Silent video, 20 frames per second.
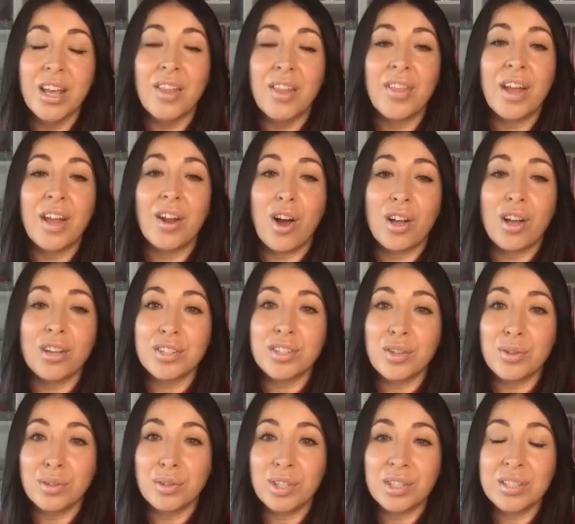That
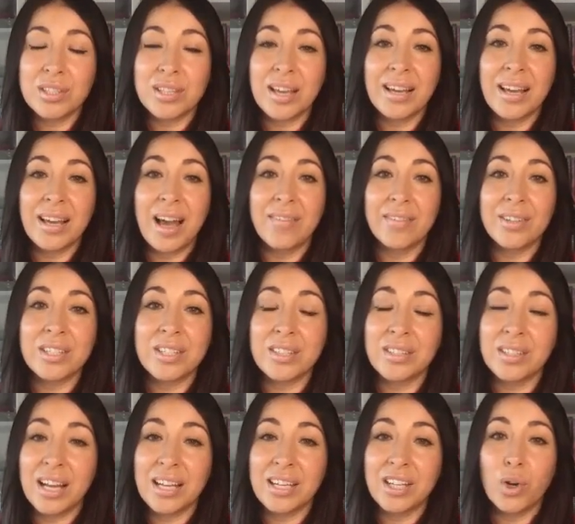also looks like having to
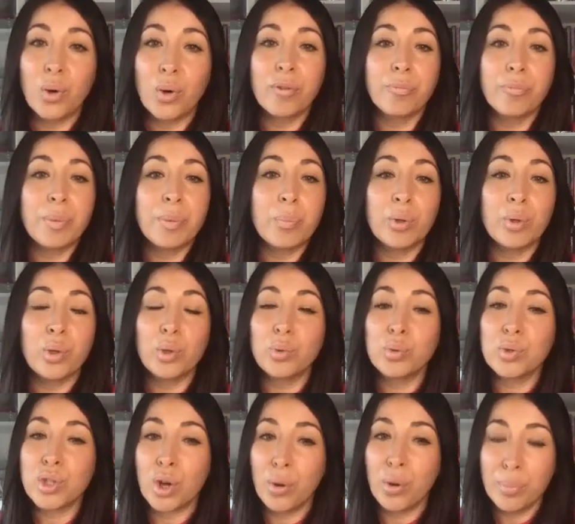let go of people who
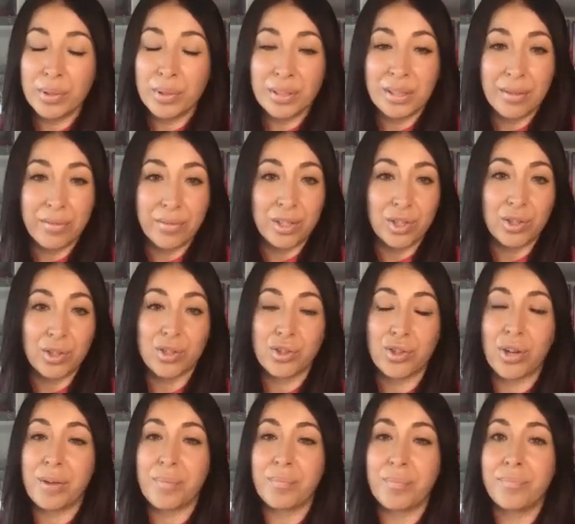don't believe in your
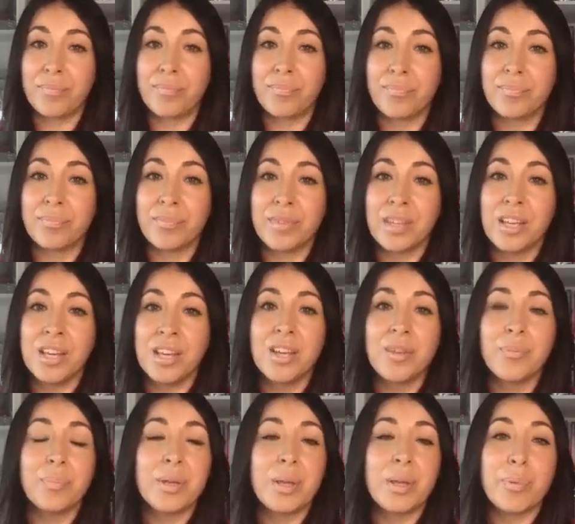dream,
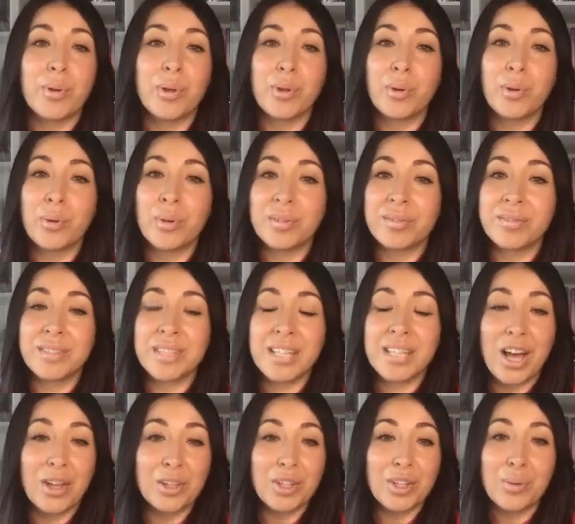people who
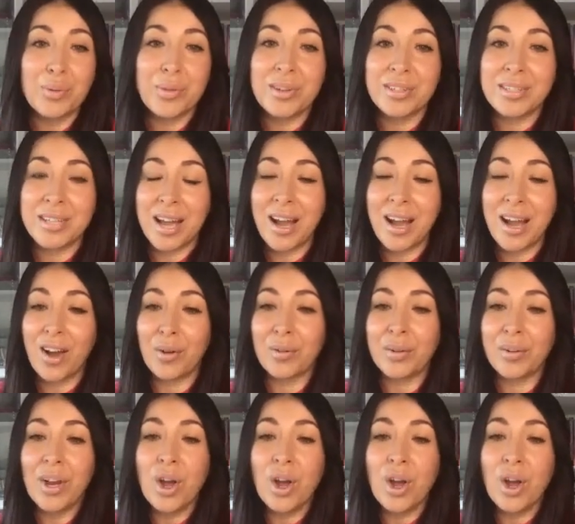tell you the doubt.